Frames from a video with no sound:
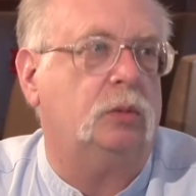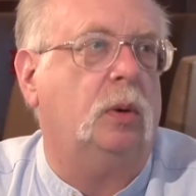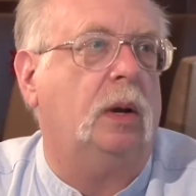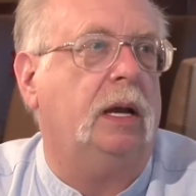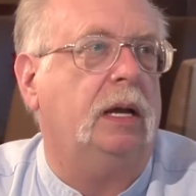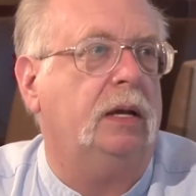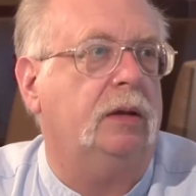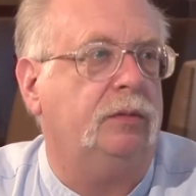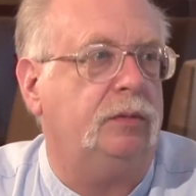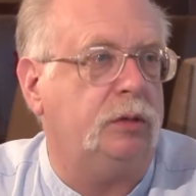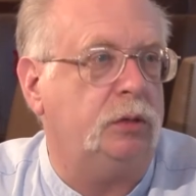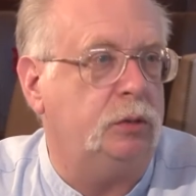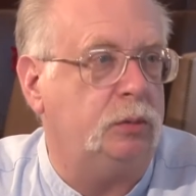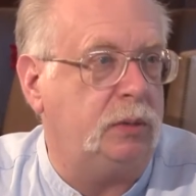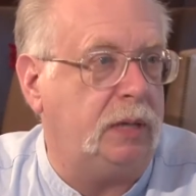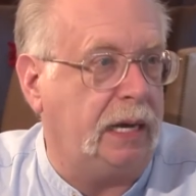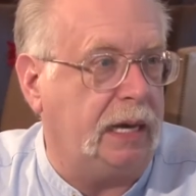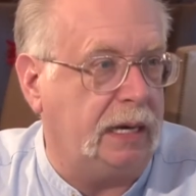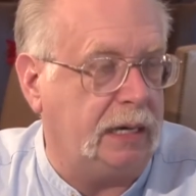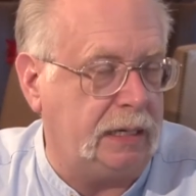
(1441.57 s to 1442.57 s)
way. If you
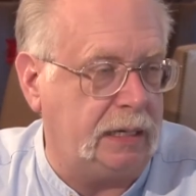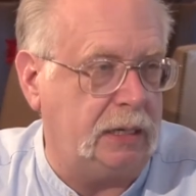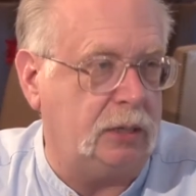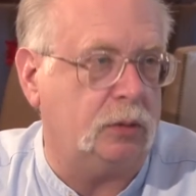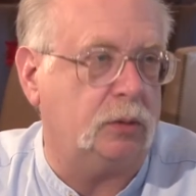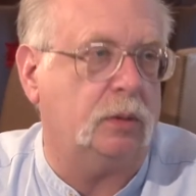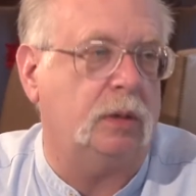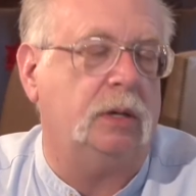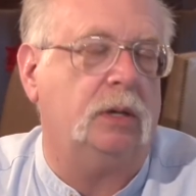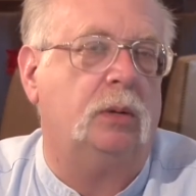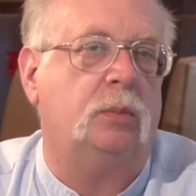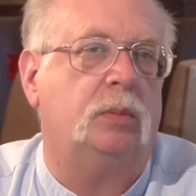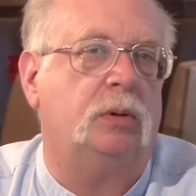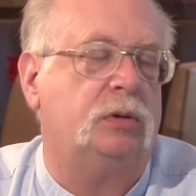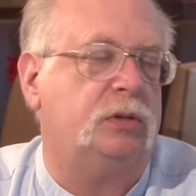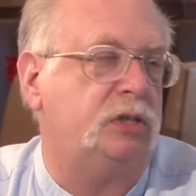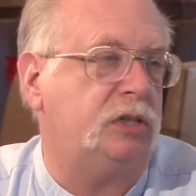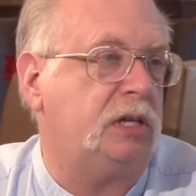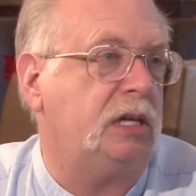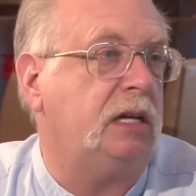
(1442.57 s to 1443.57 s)
can't hear and are
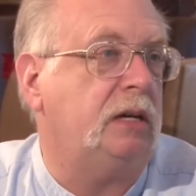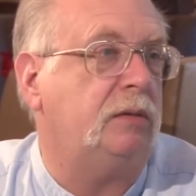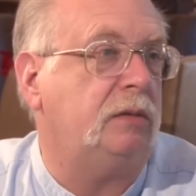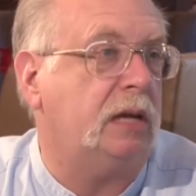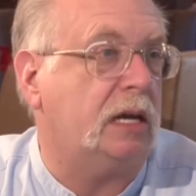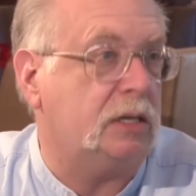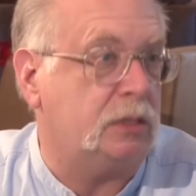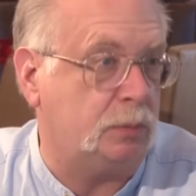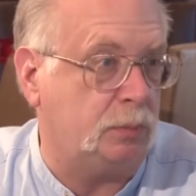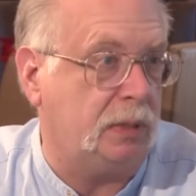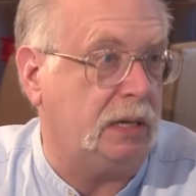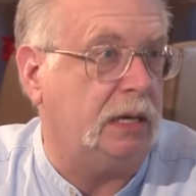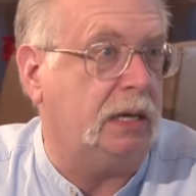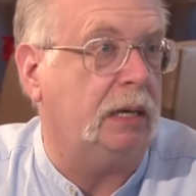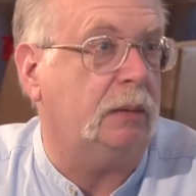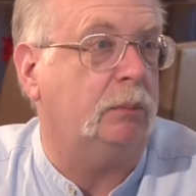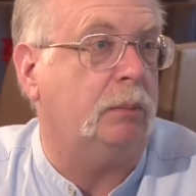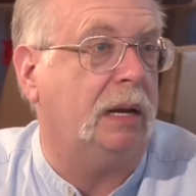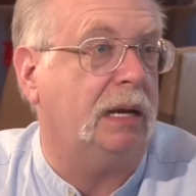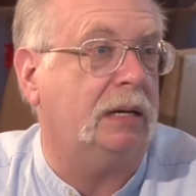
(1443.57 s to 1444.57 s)
perceived as
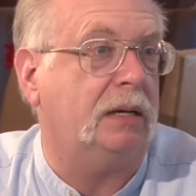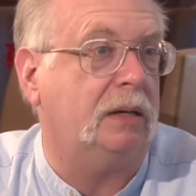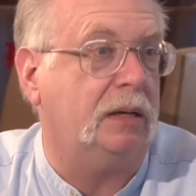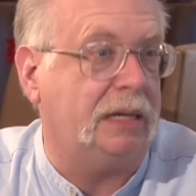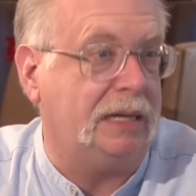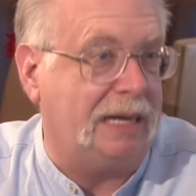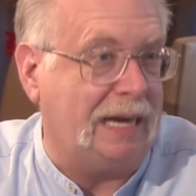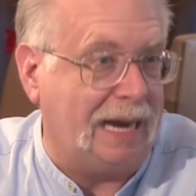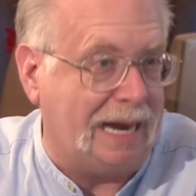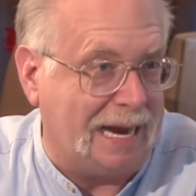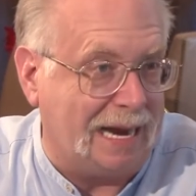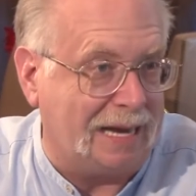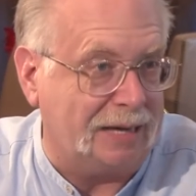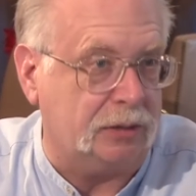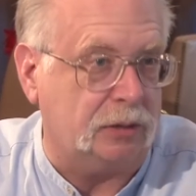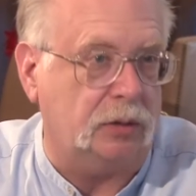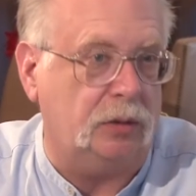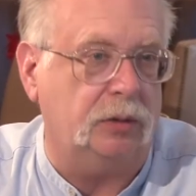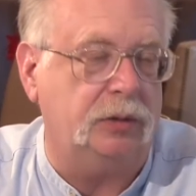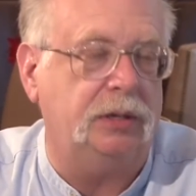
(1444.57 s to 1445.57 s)
being mentally
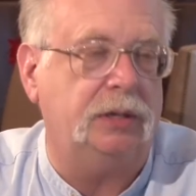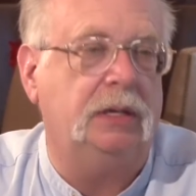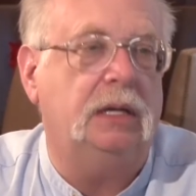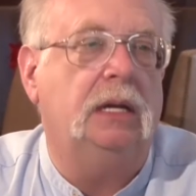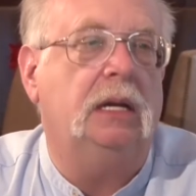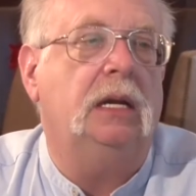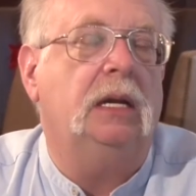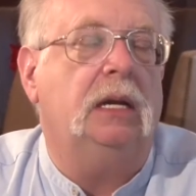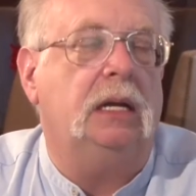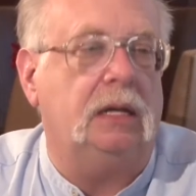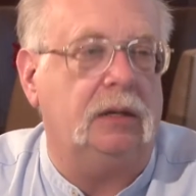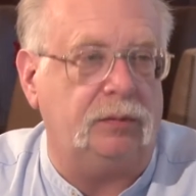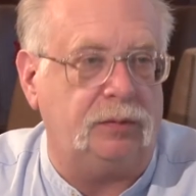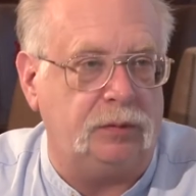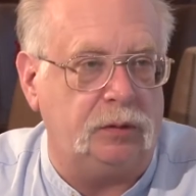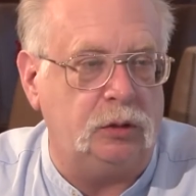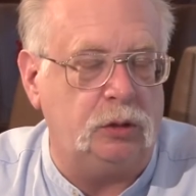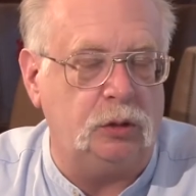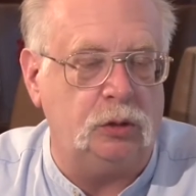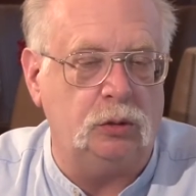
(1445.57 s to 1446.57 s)
addled,
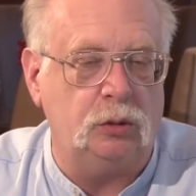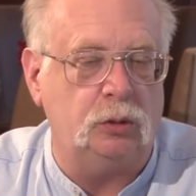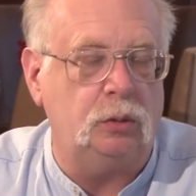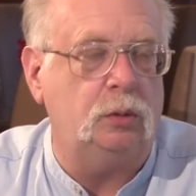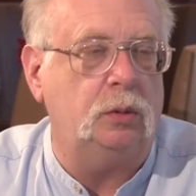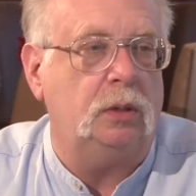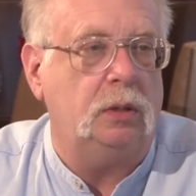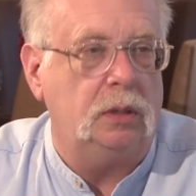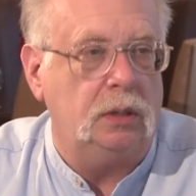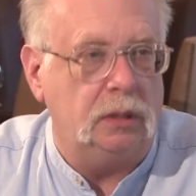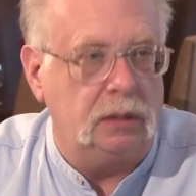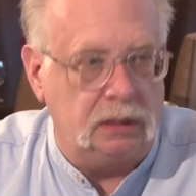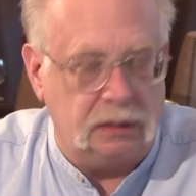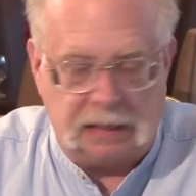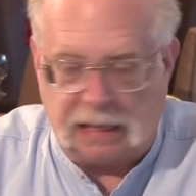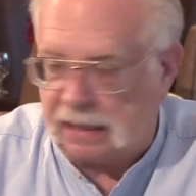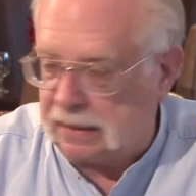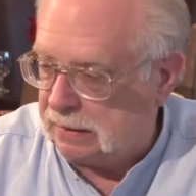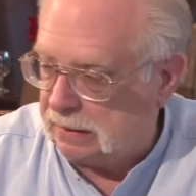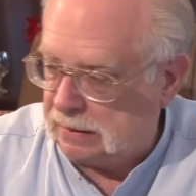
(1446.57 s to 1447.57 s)

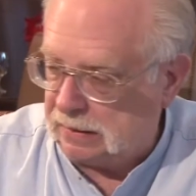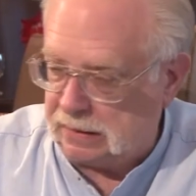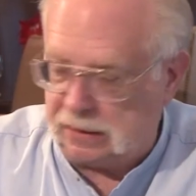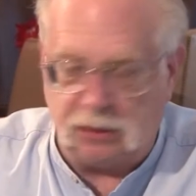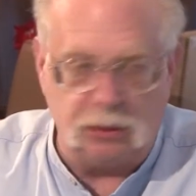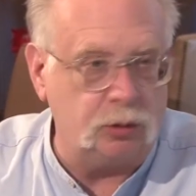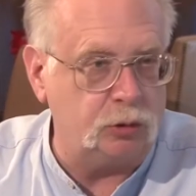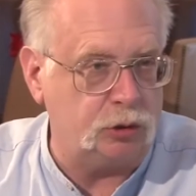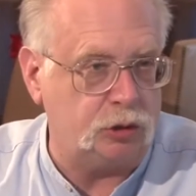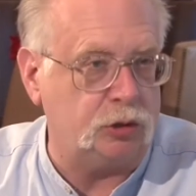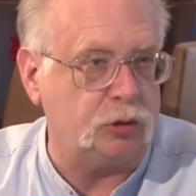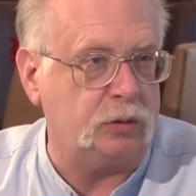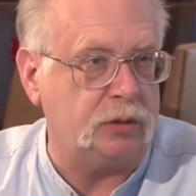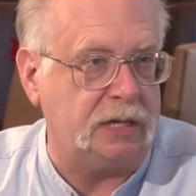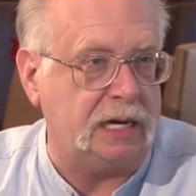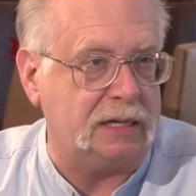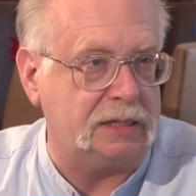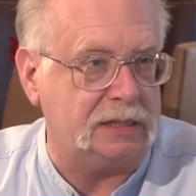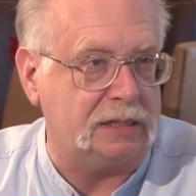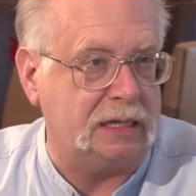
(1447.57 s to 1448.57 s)
then here's your
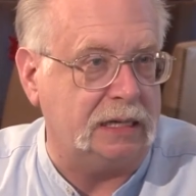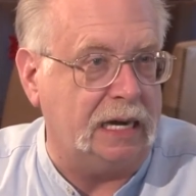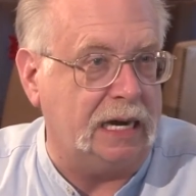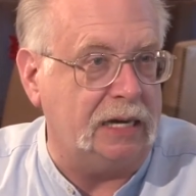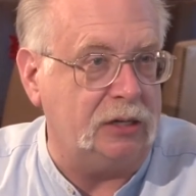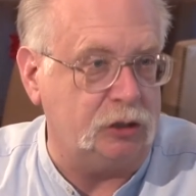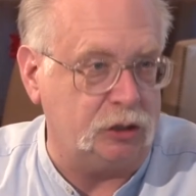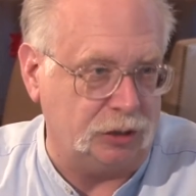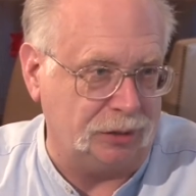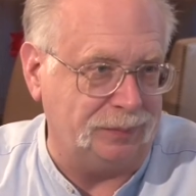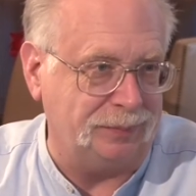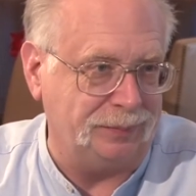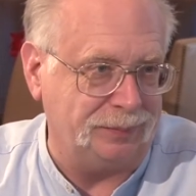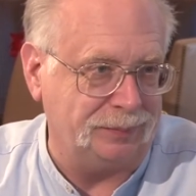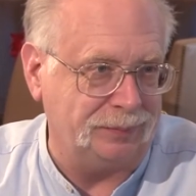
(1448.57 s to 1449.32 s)
destination.